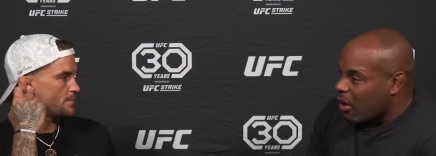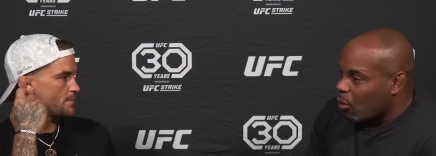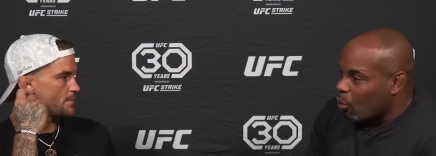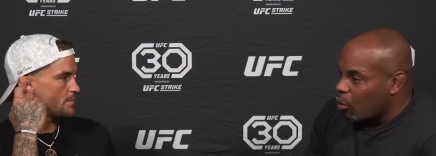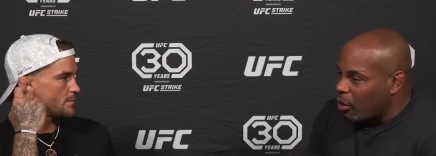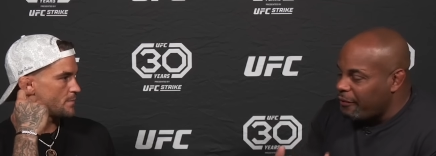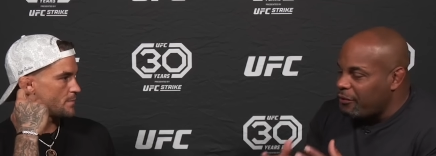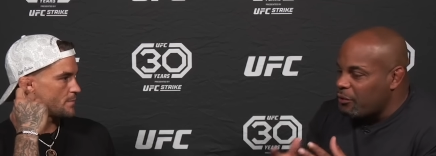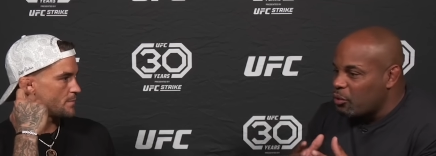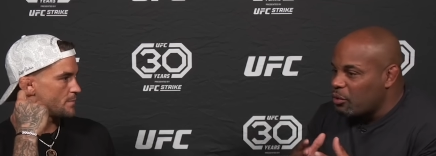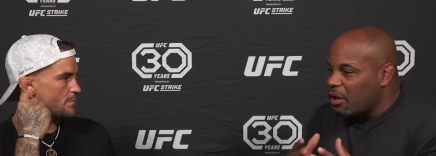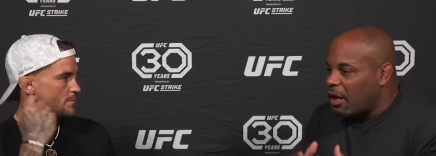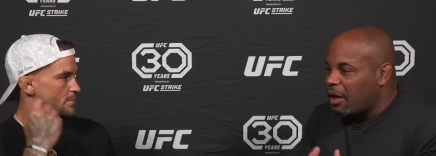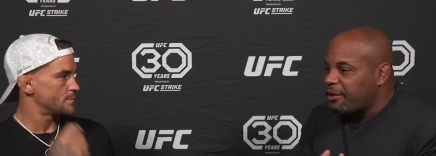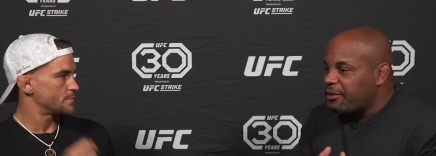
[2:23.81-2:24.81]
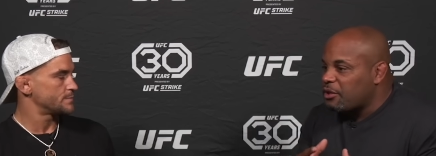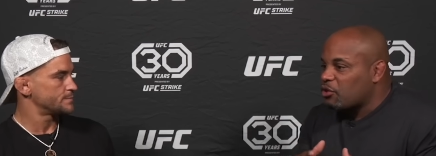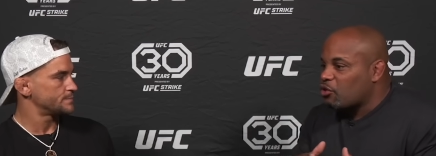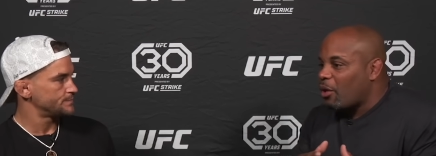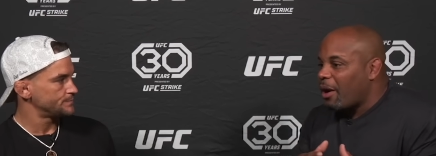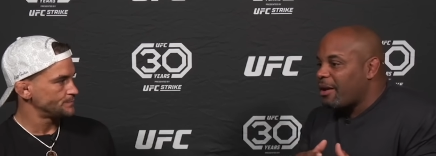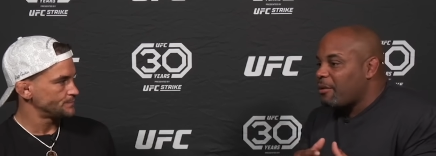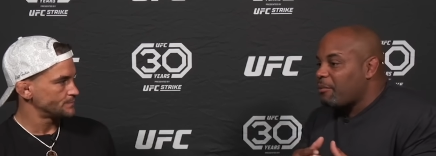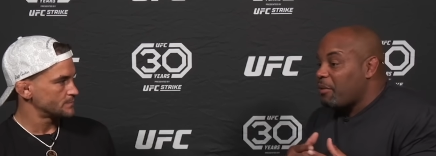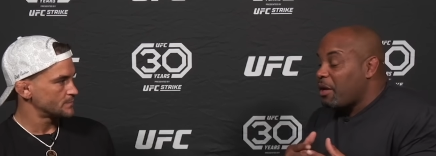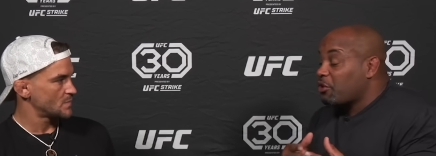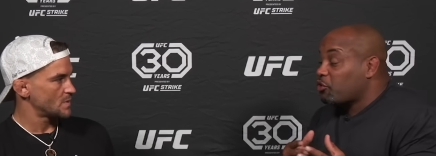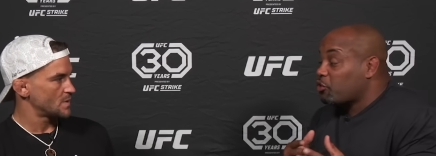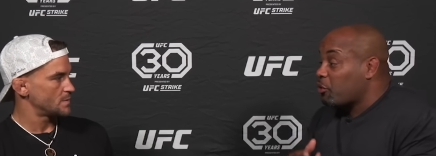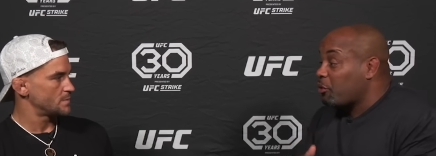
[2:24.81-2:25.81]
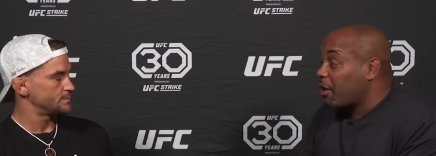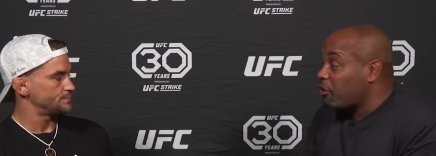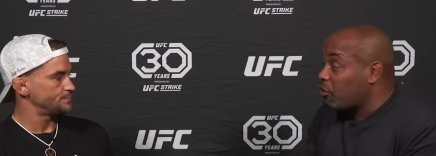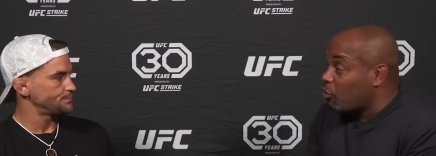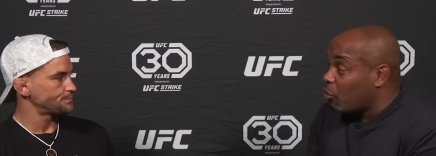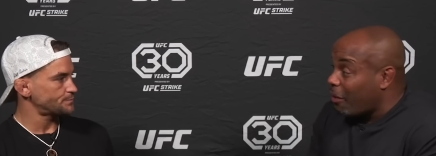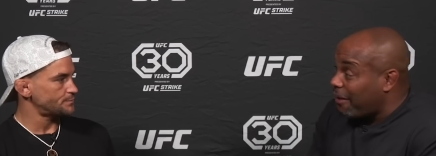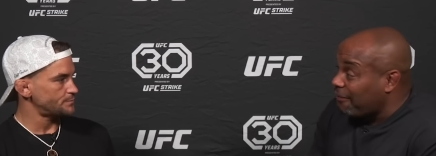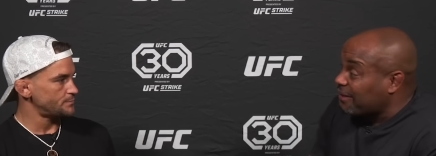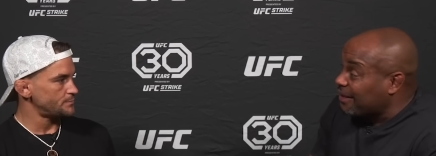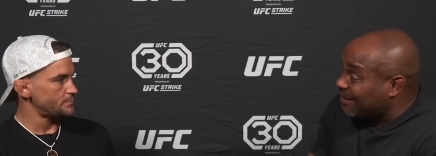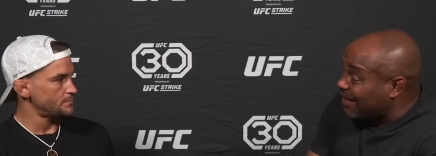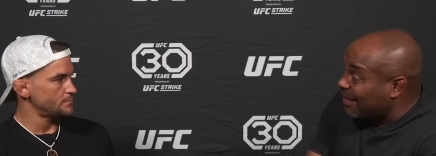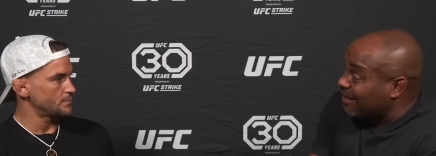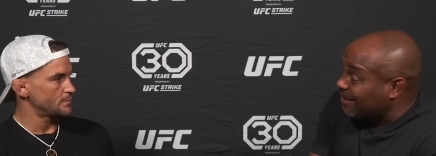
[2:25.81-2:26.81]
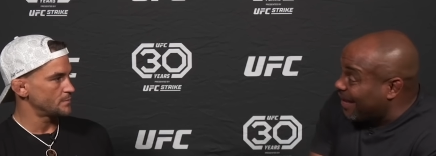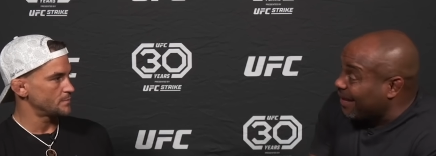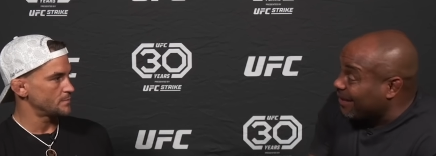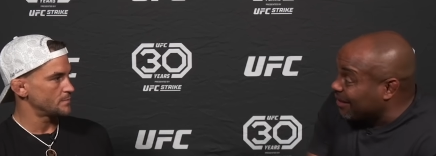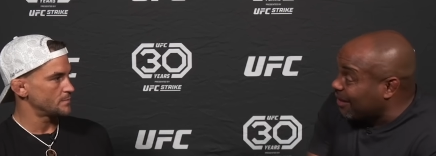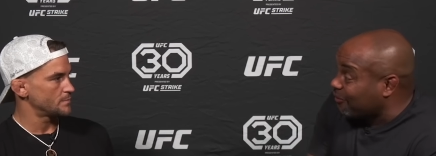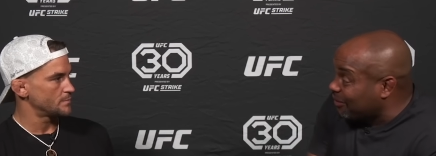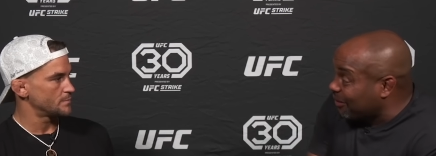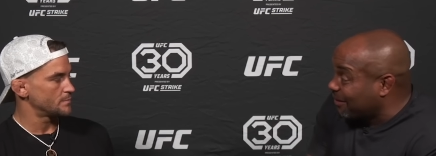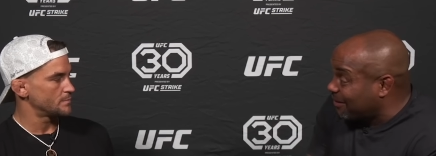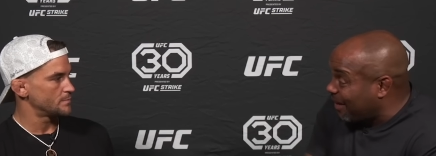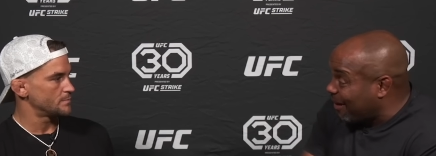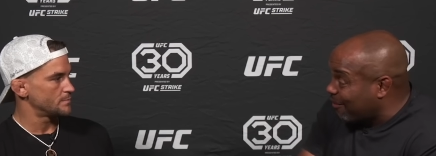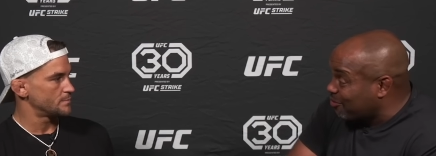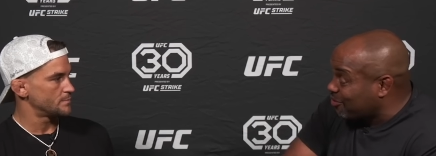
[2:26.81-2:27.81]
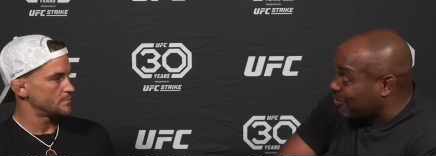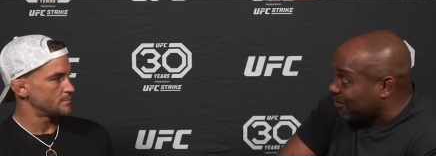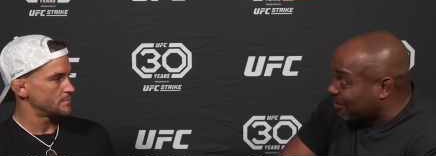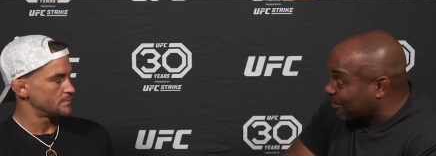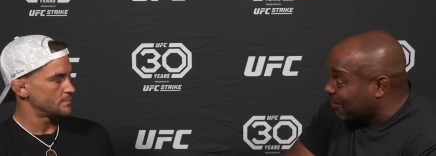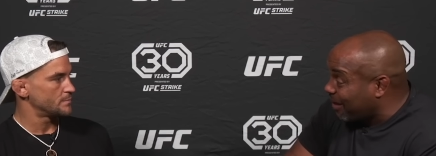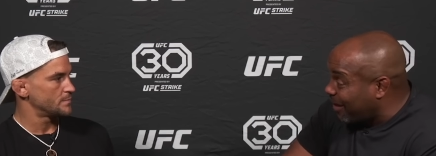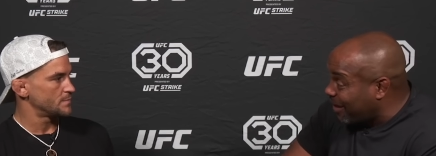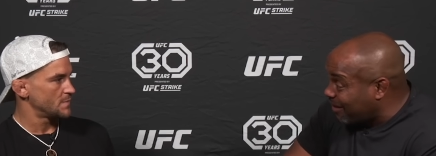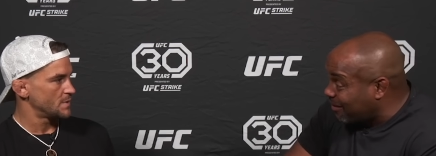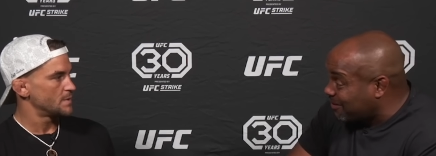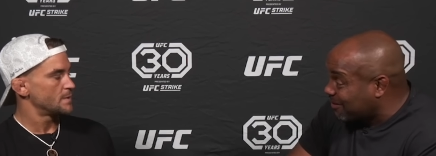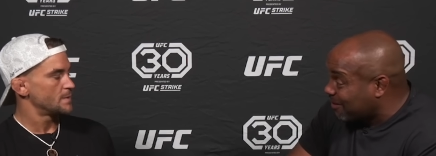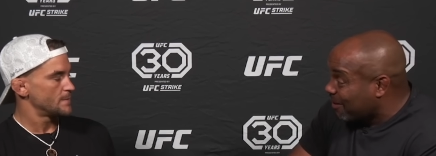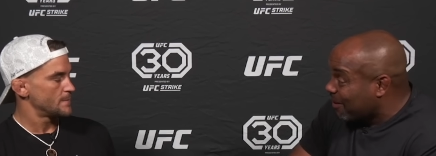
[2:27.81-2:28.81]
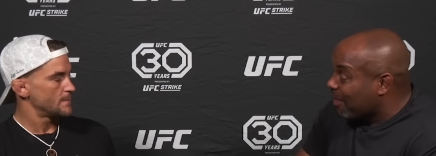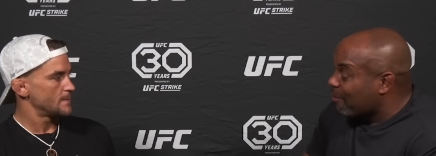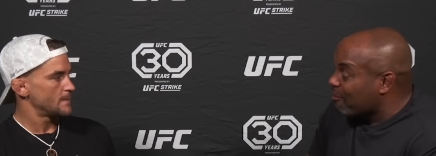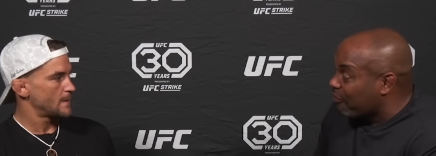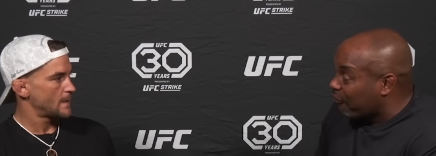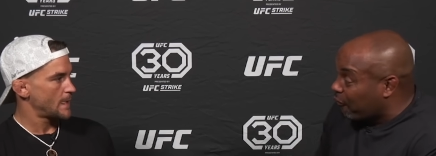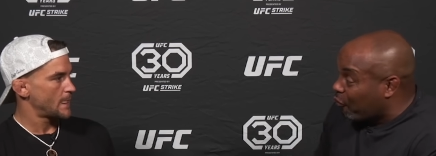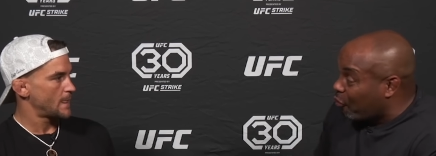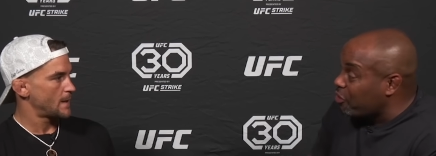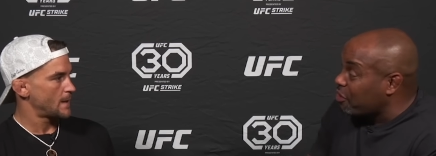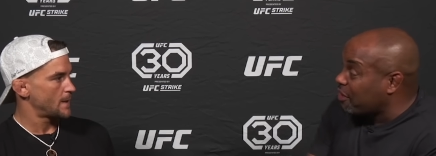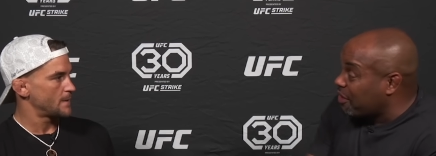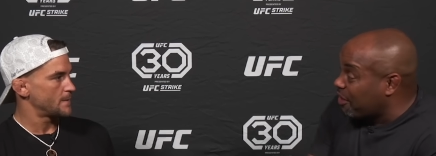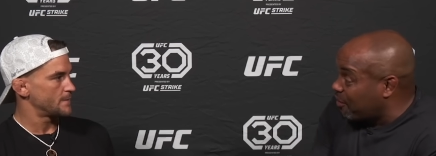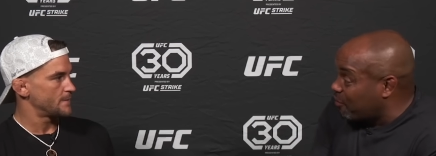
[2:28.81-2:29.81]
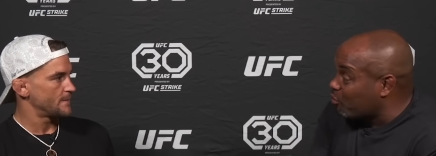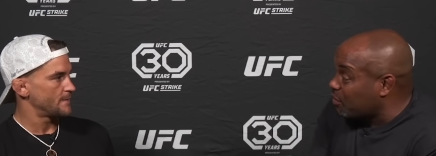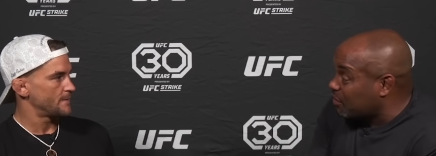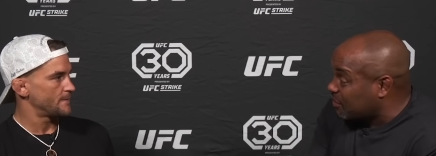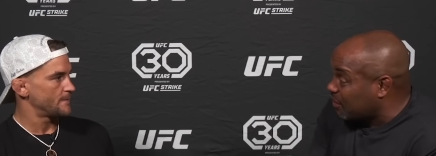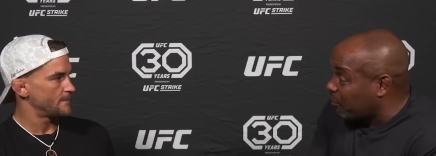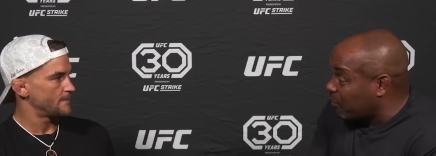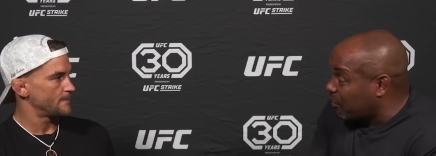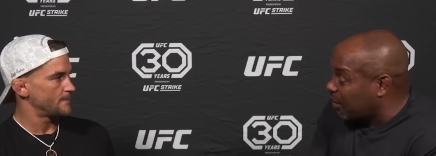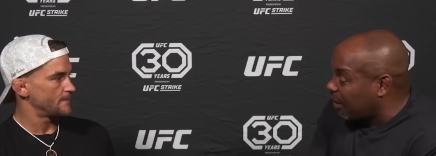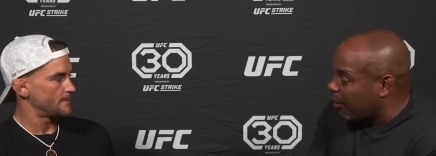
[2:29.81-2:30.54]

Speaker 1: What have you done to try to make sure that you don't have to take that level of damage to the legs before you get him with something?